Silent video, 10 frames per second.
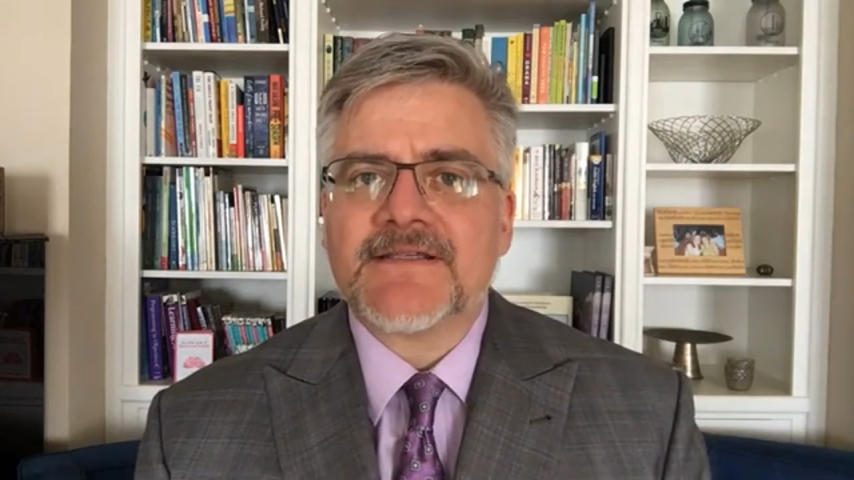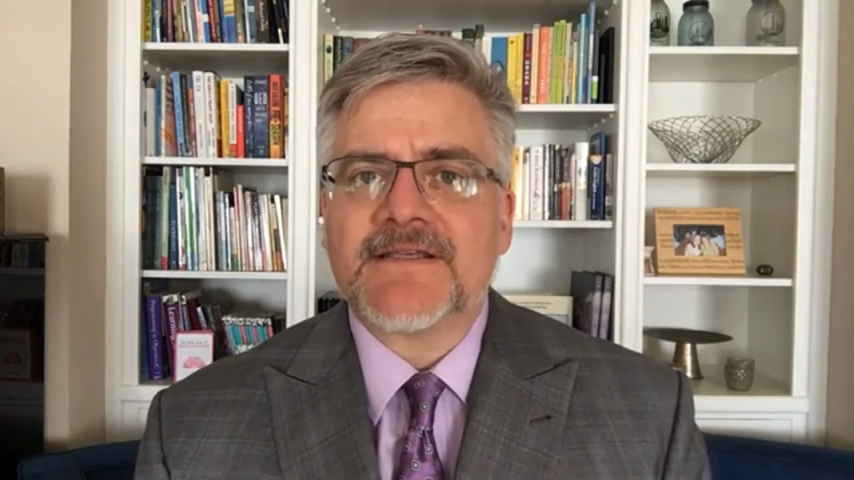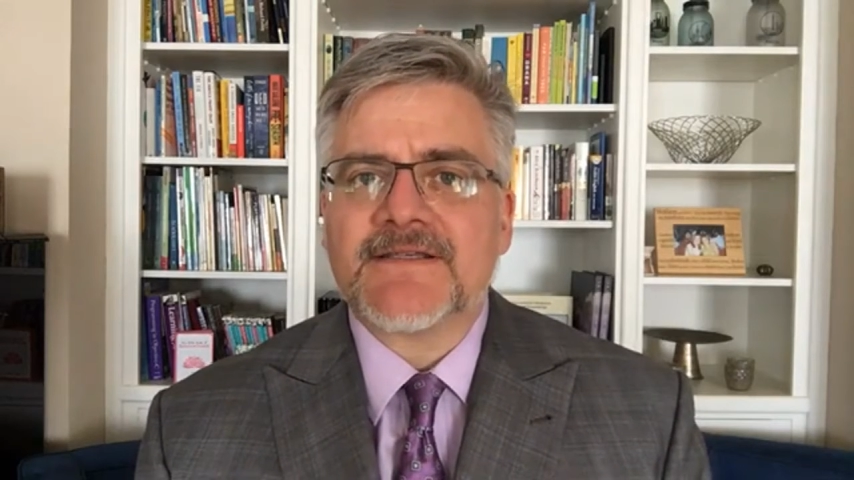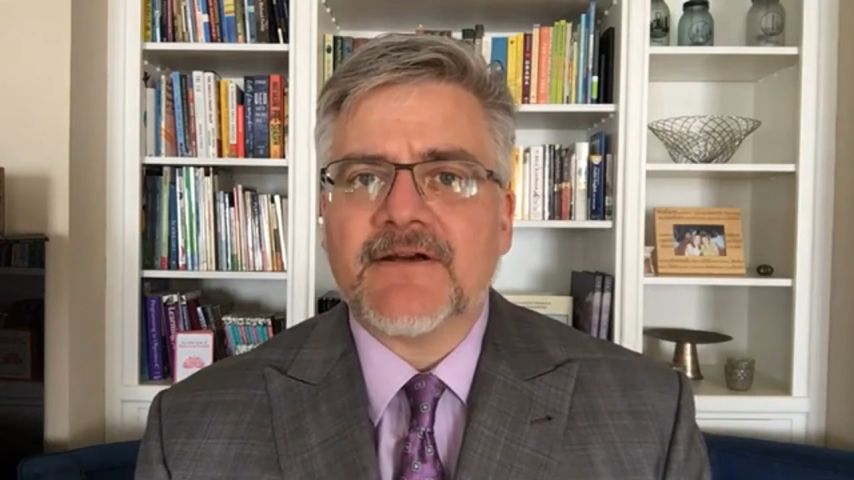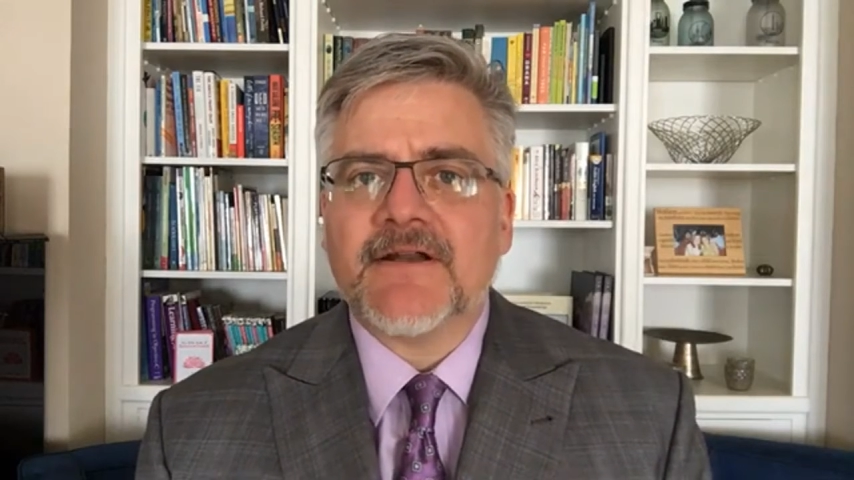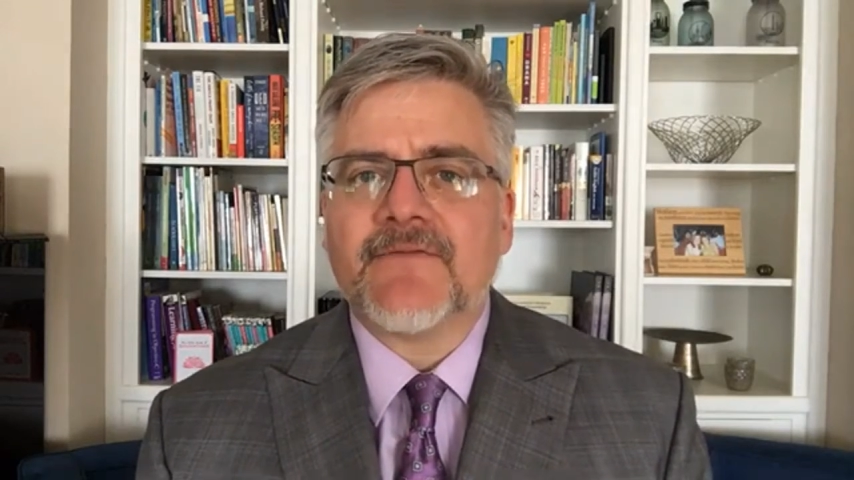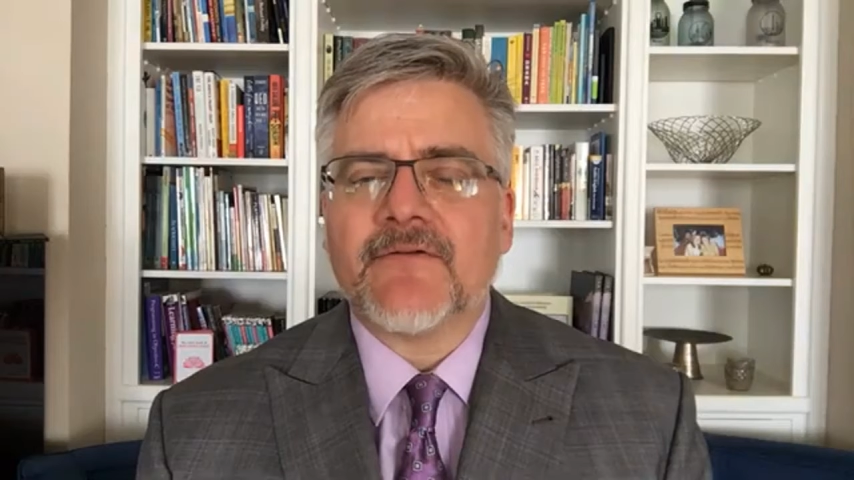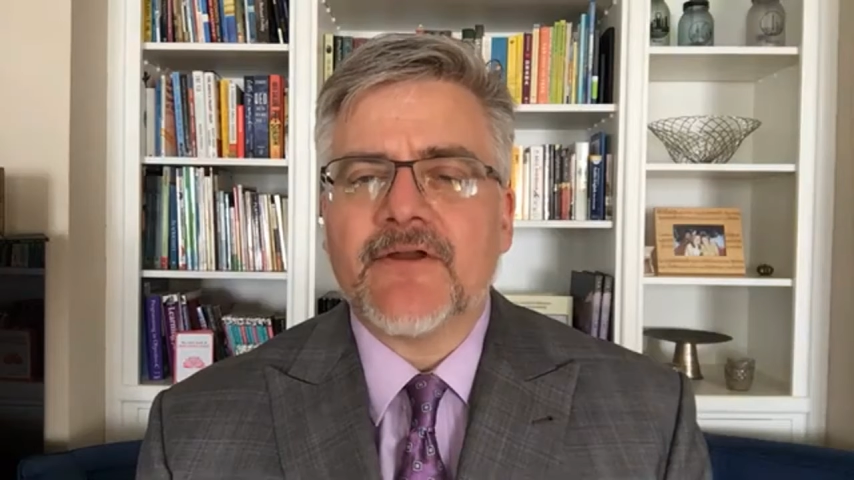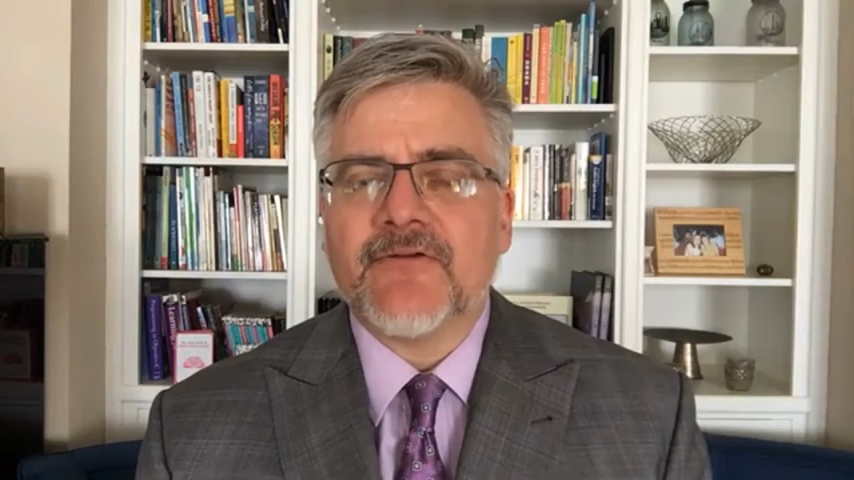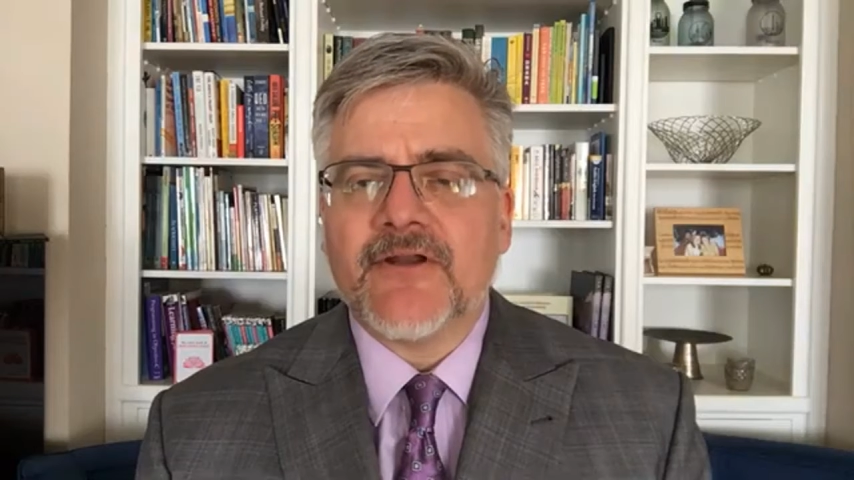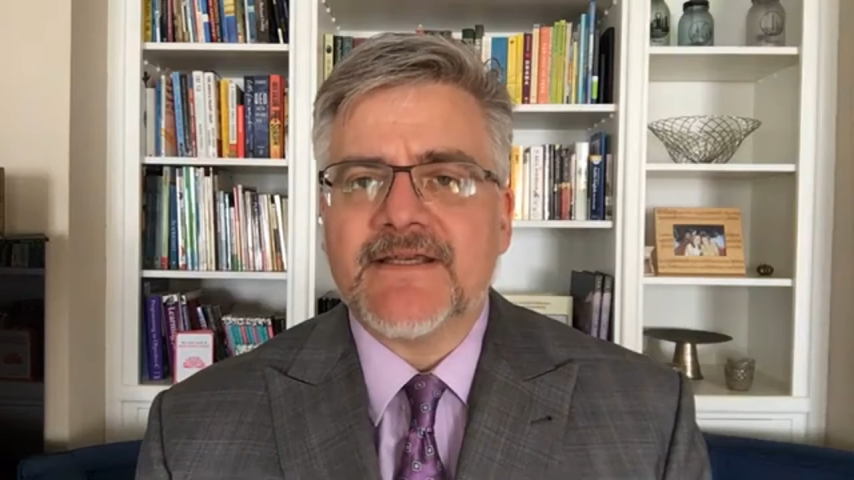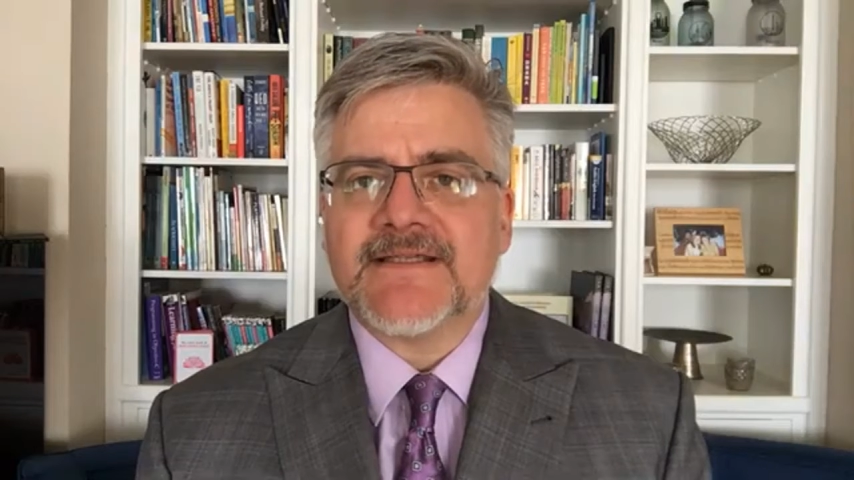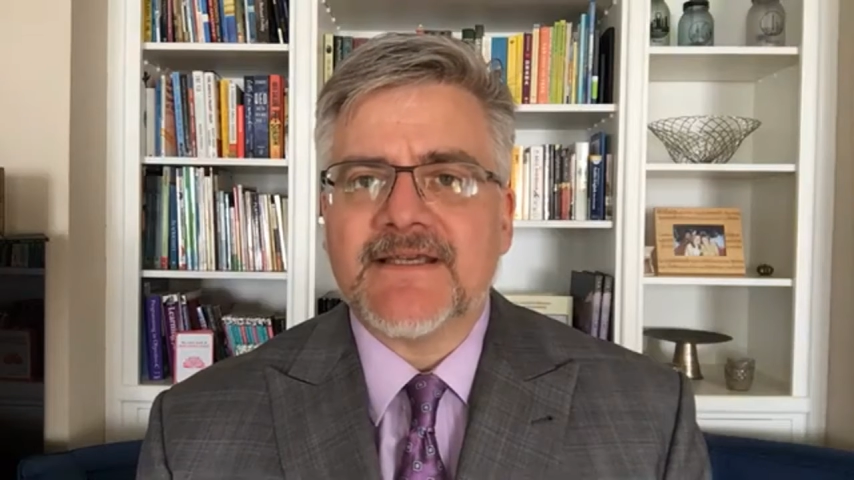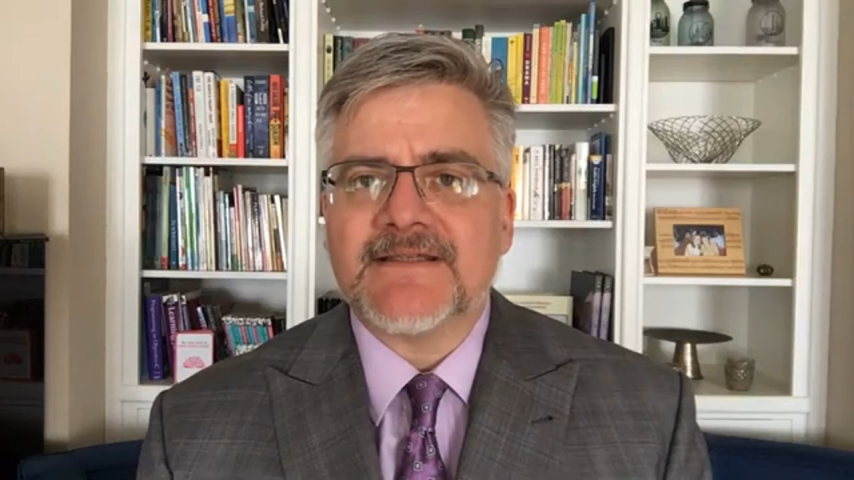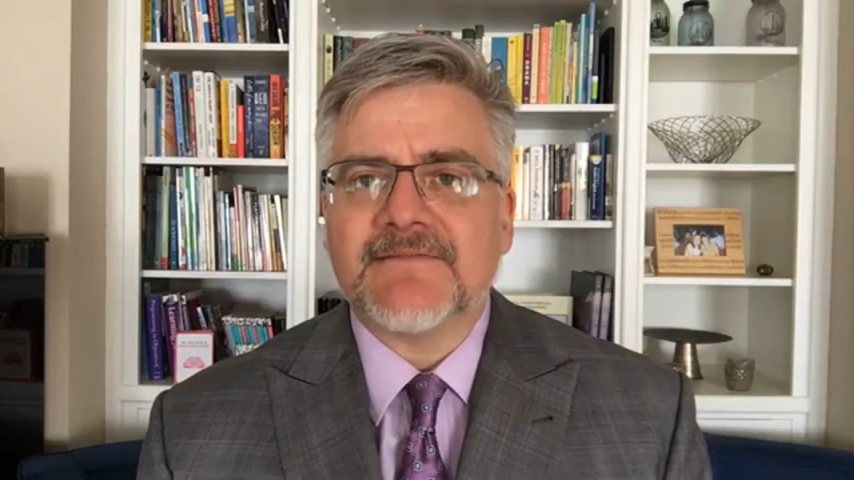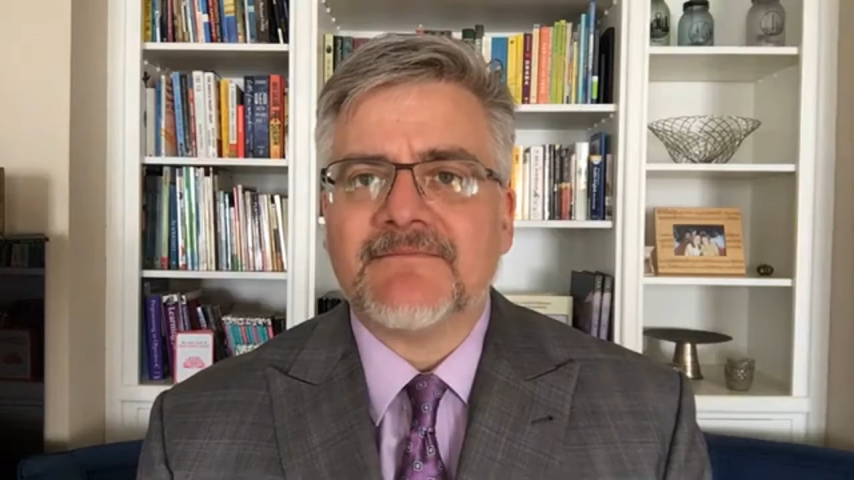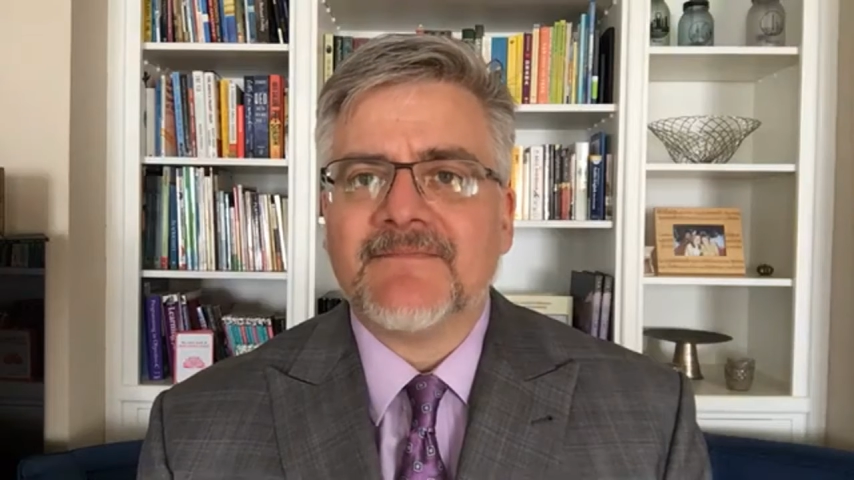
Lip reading: the start of the recruiting season.